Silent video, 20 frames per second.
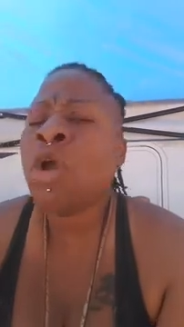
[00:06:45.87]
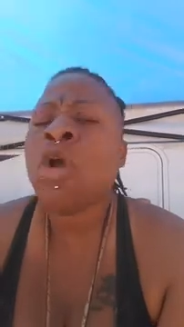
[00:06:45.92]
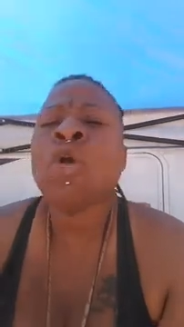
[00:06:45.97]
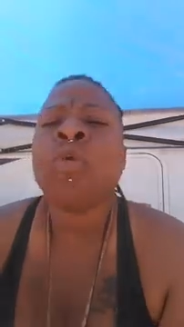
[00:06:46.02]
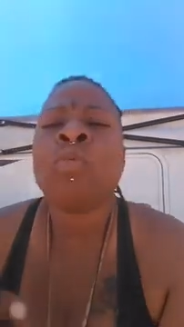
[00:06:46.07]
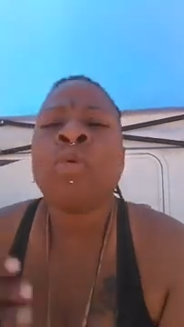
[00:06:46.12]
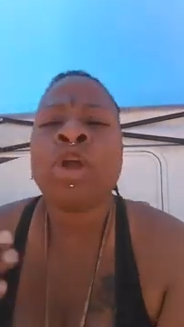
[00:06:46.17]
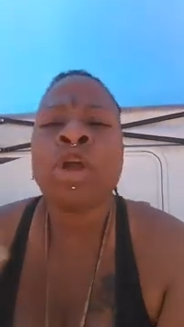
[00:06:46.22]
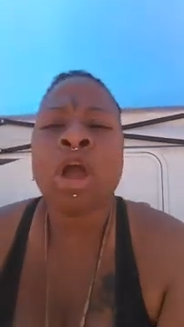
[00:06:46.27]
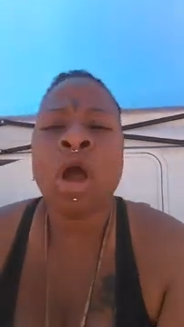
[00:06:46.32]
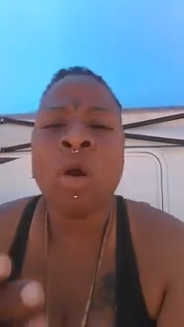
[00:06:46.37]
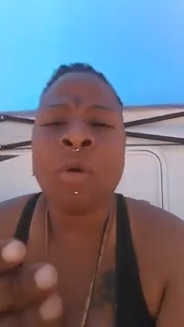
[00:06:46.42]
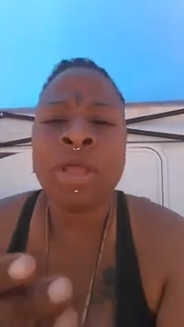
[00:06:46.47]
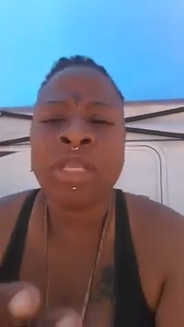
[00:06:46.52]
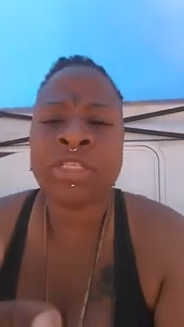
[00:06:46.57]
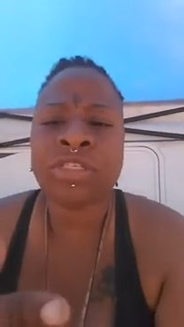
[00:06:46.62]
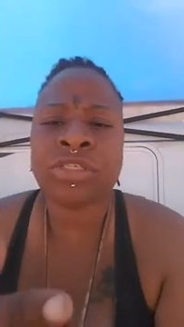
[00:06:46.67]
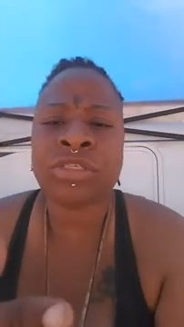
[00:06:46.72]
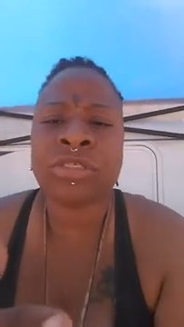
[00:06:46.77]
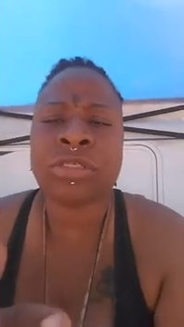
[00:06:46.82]
we go
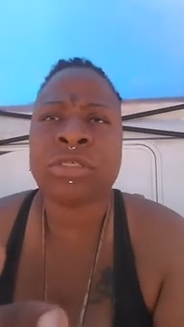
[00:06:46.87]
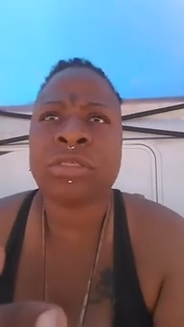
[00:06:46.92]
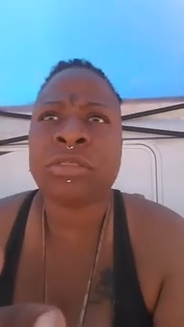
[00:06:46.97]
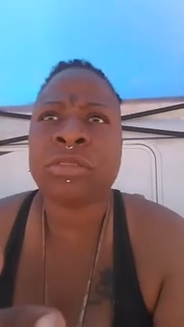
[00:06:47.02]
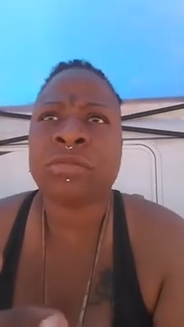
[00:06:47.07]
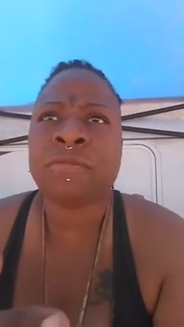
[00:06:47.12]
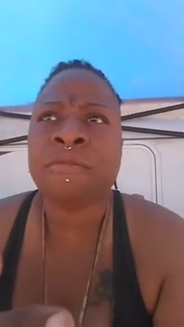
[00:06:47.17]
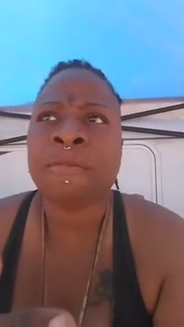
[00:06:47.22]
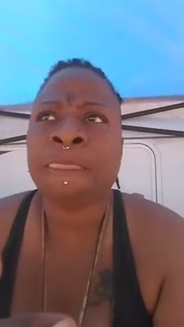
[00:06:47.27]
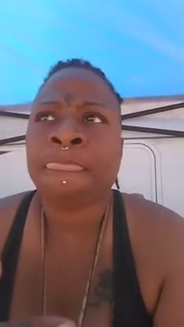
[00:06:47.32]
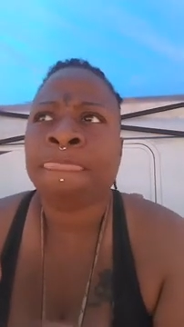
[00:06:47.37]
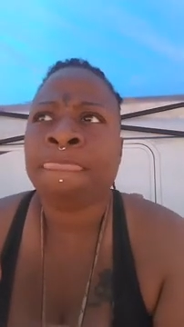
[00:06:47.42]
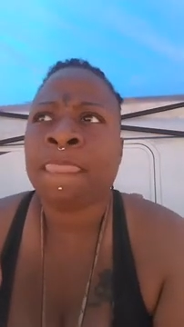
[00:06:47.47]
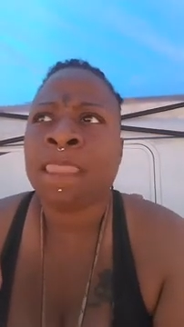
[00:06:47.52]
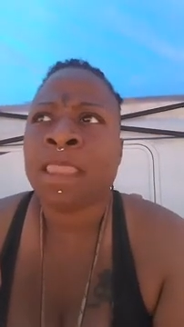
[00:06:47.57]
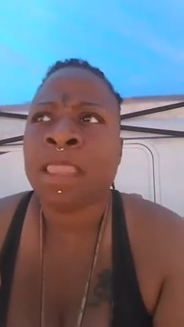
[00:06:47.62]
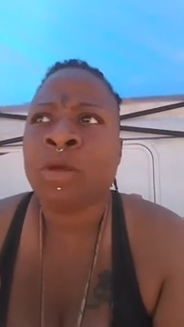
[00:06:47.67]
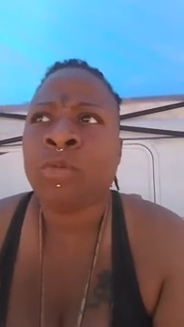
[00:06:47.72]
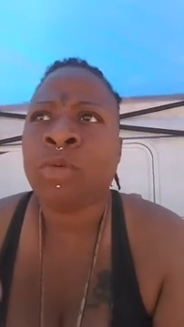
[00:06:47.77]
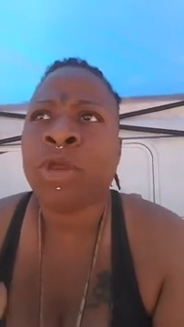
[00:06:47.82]

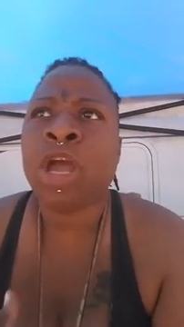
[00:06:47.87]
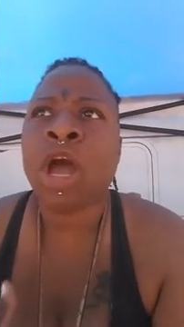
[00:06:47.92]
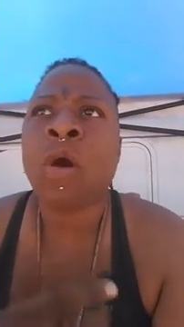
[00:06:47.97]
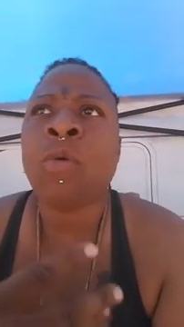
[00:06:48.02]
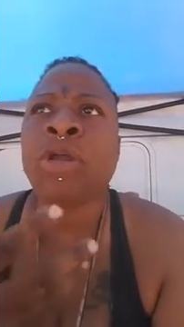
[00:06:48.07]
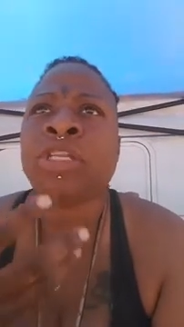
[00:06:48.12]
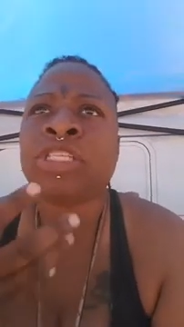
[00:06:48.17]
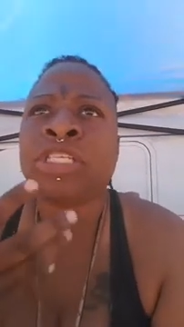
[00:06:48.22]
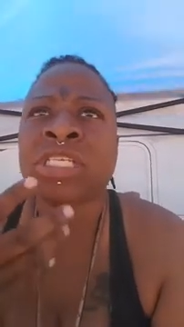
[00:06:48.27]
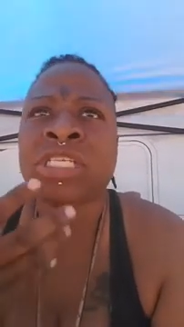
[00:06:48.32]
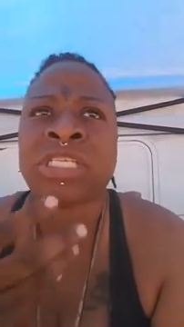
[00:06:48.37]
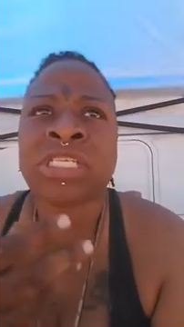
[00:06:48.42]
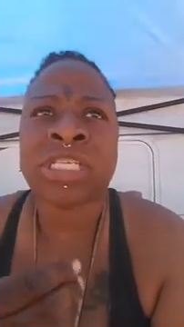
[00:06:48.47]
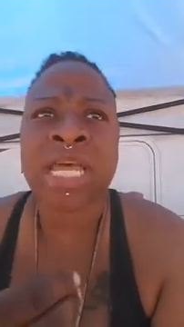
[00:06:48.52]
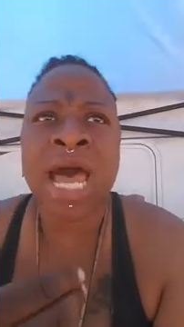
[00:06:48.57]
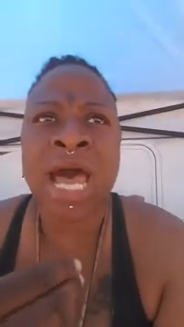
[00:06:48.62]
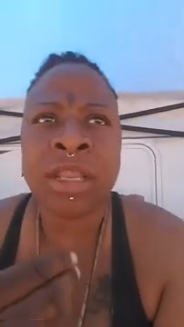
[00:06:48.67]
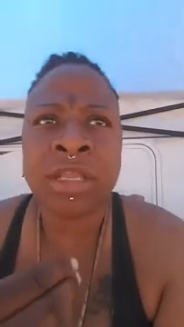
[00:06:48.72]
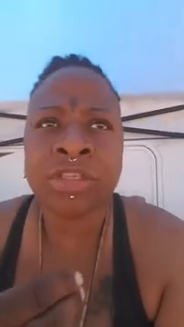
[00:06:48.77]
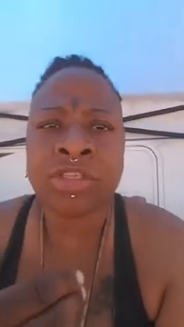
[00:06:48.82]
into
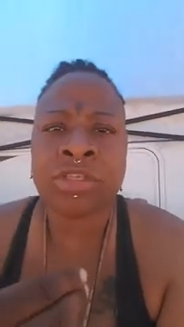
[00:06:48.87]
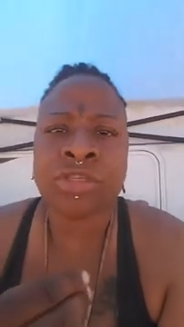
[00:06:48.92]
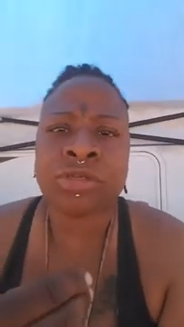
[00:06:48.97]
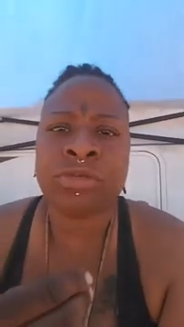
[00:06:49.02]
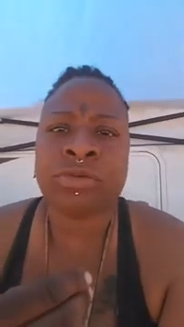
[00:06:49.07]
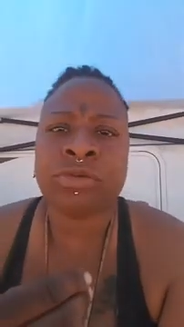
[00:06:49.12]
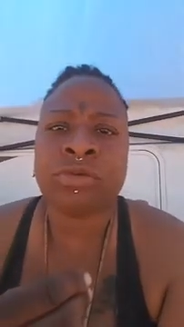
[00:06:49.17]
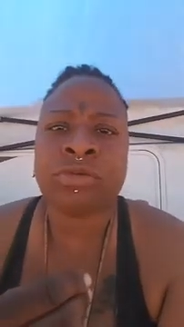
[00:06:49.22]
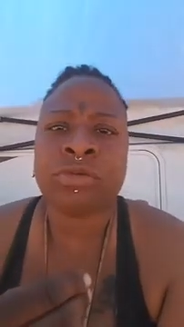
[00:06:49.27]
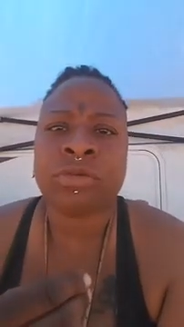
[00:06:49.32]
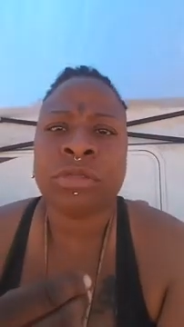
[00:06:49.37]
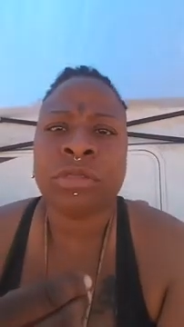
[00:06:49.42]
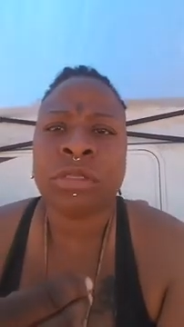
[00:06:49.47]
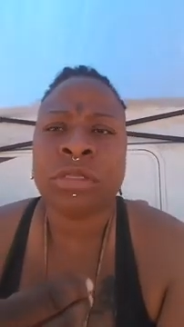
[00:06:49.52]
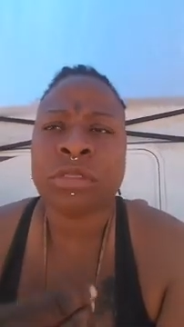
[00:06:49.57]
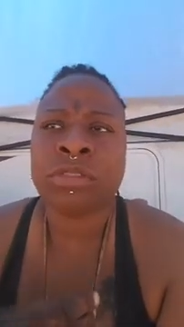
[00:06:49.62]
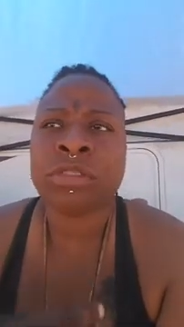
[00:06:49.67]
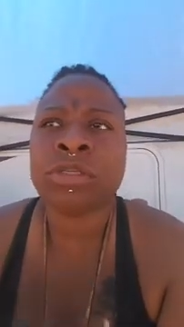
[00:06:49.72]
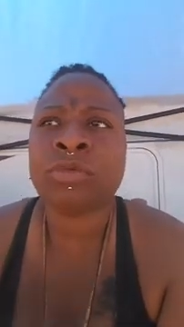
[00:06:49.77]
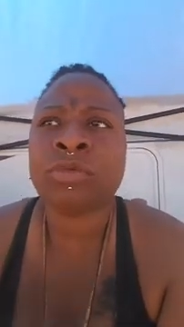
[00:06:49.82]
solitude
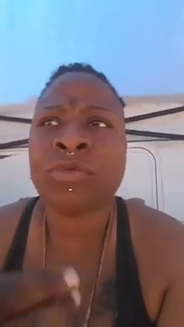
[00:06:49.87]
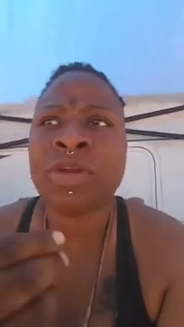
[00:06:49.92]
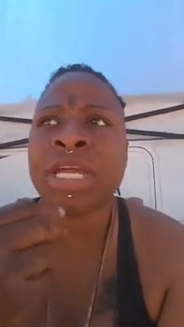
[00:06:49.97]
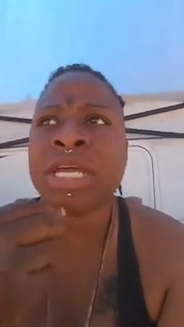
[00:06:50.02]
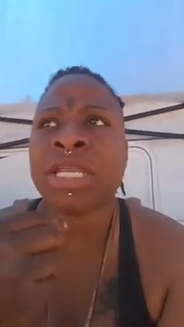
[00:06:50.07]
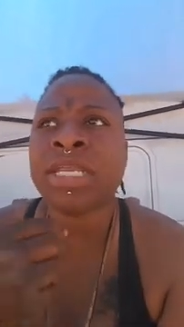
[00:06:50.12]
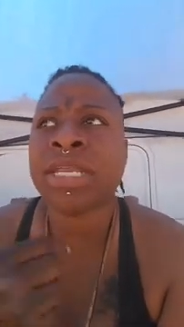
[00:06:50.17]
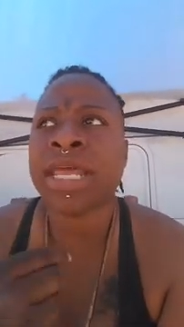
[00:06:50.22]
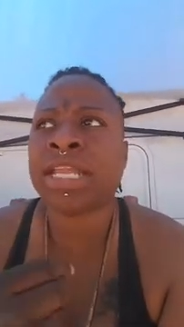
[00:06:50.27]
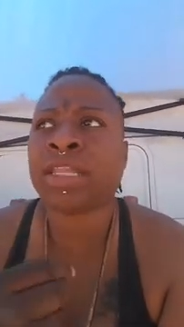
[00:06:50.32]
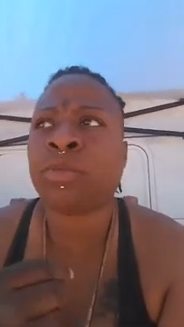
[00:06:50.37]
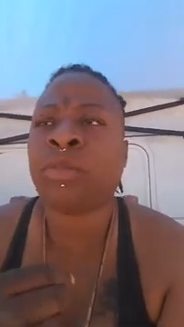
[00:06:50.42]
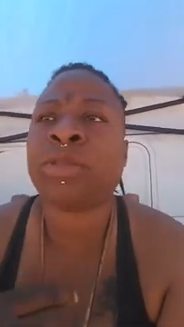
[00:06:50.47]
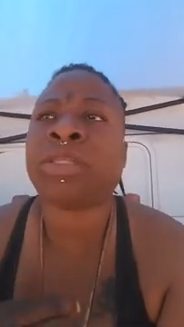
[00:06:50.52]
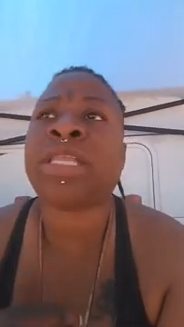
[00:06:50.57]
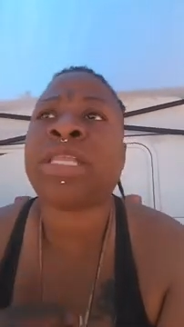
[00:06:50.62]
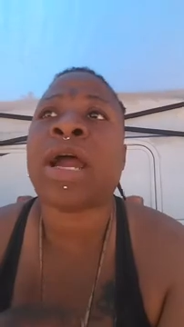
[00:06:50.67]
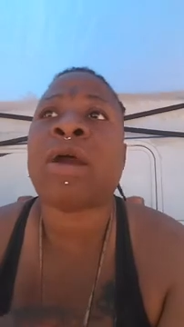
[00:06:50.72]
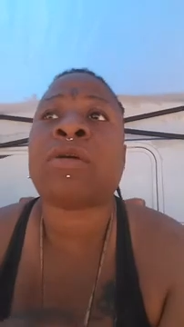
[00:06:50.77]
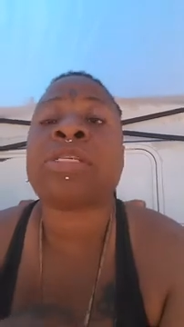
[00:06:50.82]
to reconnect
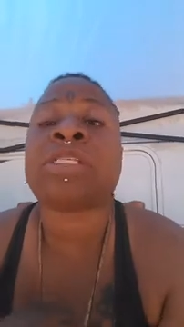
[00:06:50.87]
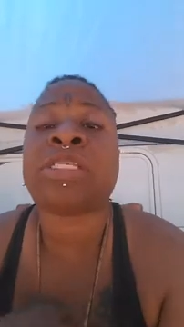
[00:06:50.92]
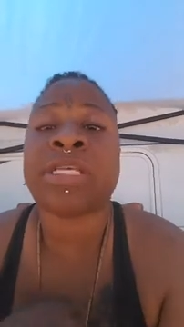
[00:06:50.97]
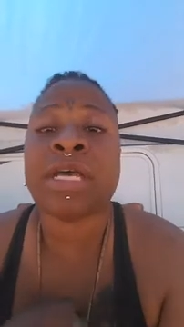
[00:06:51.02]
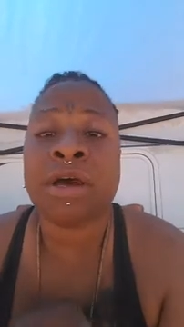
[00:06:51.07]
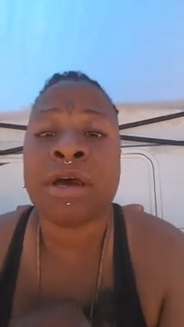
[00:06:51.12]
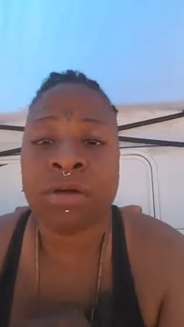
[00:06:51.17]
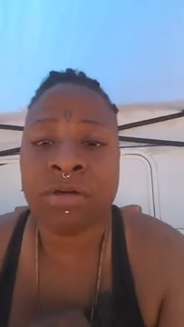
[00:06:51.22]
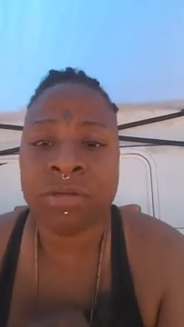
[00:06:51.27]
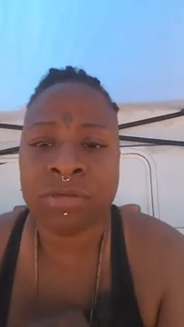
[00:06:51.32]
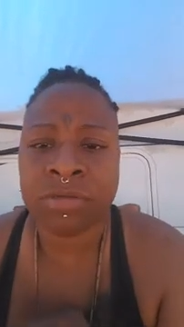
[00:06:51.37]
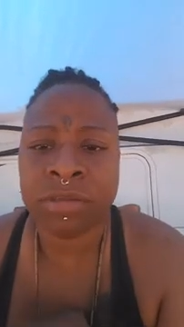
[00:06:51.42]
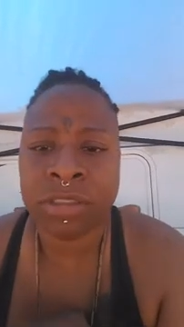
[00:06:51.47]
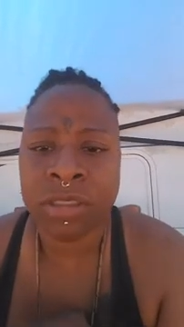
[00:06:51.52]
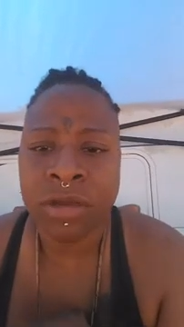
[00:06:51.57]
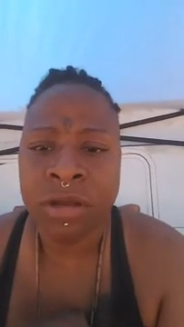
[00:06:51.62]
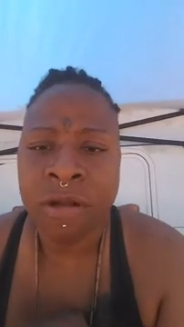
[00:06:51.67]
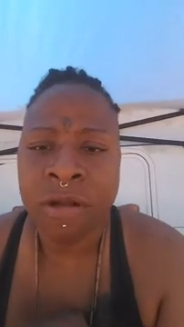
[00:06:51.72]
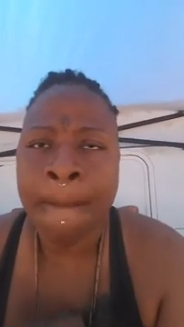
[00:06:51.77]
with ourselves.